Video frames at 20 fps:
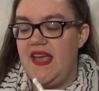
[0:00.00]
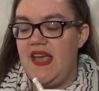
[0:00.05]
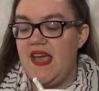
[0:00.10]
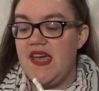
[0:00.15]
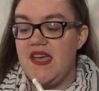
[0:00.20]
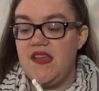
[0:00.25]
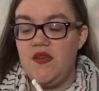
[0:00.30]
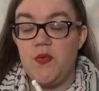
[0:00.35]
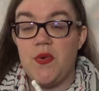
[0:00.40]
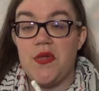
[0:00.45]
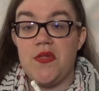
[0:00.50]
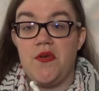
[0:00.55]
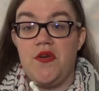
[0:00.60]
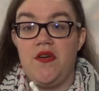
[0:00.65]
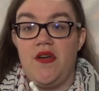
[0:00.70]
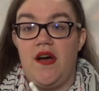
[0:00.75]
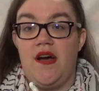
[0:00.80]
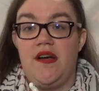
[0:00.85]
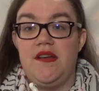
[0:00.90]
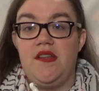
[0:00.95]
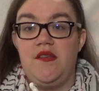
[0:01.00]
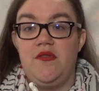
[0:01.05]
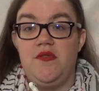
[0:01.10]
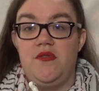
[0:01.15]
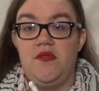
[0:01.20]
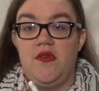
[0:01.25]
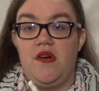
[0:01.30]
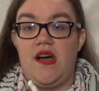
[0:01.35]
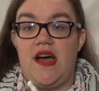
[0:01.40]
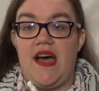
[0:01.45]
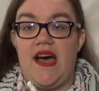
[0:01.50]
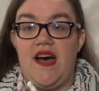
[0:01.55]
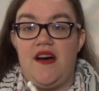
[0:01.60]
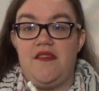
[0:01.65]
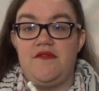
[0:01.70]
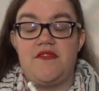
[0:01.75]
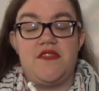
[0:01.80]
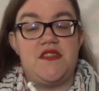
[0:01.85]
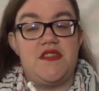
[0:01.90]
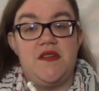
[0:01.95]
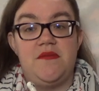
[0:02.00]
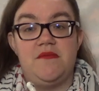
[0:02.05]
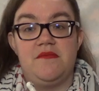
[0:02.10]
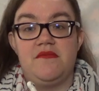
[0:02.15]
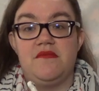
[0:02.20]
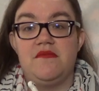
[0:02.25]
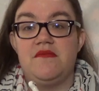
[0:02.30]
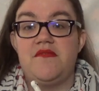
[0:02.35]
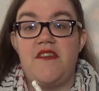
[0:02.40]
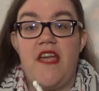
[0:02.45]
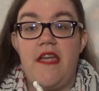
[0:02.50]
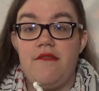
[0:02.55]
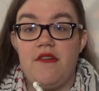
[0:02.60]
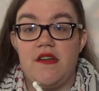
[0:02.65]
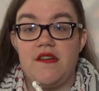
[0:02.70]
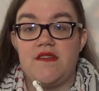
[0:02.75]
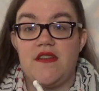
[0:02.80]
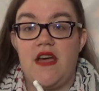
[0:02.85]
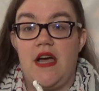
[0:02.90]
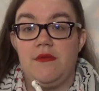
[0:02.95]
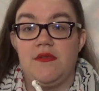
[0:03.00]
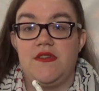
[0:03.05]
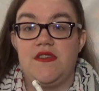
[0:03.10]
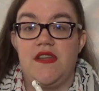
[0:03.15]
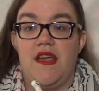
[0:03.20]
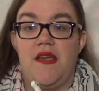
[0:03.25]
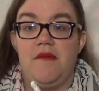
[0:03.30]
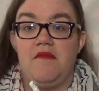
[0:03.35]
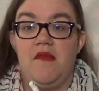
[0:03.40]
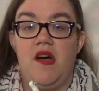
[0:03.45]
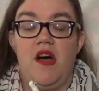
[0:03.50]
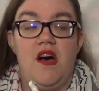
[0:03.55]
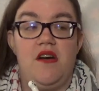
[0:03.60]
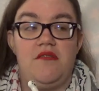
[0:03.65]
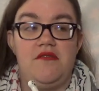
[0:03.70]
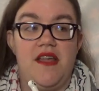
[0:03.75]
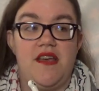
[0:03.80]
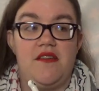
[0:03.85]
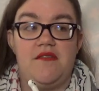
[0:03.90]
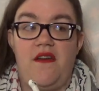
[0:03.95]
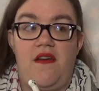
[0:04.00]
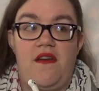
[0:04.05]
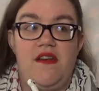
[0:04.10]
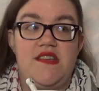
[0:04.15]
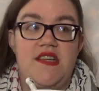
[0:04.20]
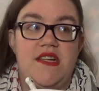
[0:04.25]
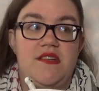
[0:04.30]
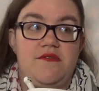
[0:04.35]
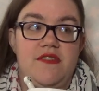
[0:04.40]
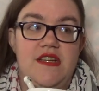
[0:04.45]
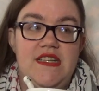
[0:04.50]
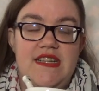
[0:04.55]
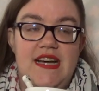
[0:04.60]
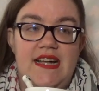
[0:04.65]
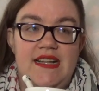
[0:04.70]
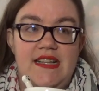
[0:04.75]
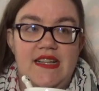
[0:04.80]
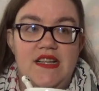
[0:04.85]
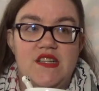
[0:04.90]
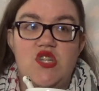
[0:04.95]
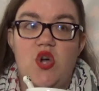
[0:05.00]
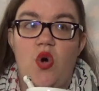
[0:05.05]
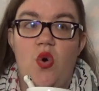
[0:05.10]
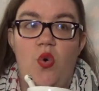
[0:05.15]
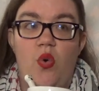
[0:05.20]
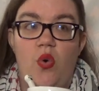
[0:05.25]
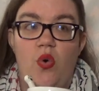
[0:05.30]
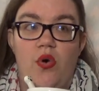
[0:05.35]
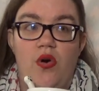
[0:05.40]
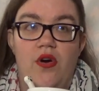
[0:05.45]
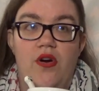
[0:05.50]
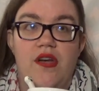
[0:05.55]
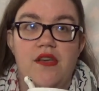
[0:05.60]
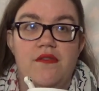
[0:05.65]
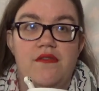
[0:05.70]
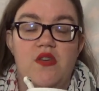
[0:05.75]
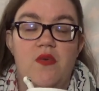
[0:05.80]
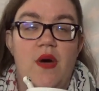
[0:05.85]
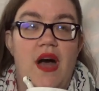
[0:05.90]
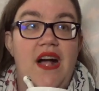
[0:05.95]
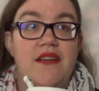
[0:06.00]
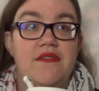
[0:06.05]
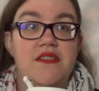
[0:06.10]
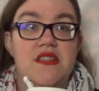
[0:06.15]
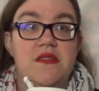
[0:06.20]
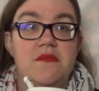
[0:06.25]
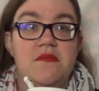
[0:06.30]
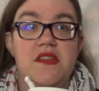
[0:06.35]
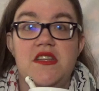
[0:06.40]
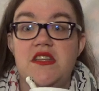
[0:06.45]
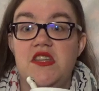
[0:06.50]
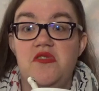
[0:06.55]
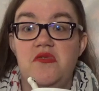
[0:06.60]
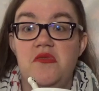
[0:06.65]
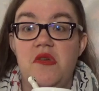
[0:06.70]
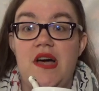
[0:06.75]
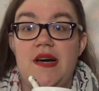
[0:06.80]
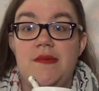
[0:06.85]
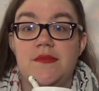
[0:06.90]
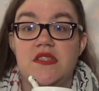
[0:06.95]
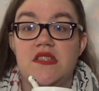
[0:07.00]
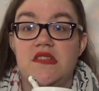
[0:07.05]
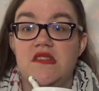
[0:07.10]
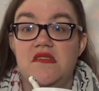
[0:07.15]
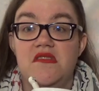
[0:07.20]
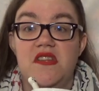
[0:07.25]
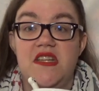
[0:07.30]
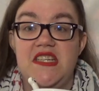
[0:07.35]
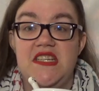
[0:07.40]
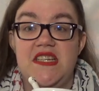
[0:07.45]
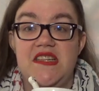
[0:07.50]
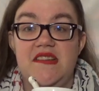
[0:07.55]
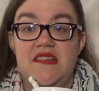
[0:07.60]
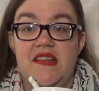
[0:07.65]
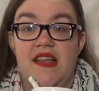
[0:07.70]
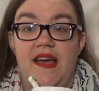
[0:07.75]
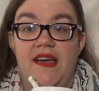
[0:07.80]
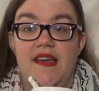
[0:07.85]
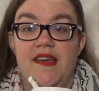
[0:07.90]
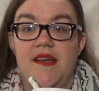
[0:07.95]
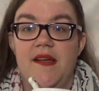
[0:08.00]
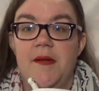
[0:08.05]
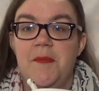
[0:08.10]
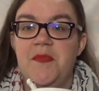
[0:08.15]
and whether or not you have some favorites, I would say, of, like, fairy tale retellings, or if you have some that you absolutely didn't like.